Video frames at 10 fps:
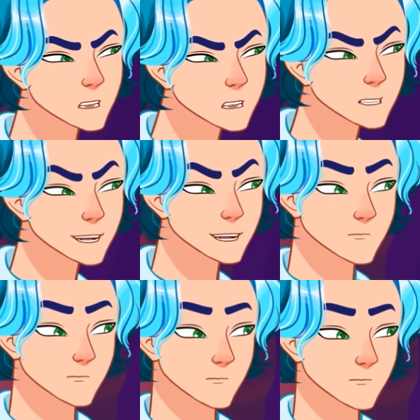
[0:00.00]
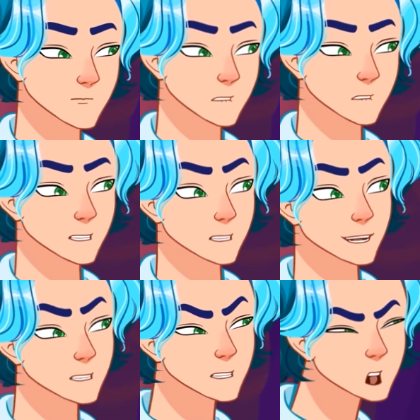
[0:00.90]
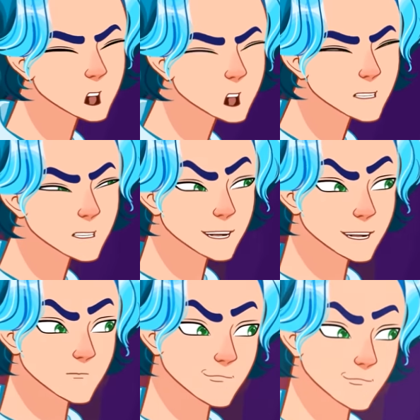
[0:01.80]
to either. But it was fate that led me here.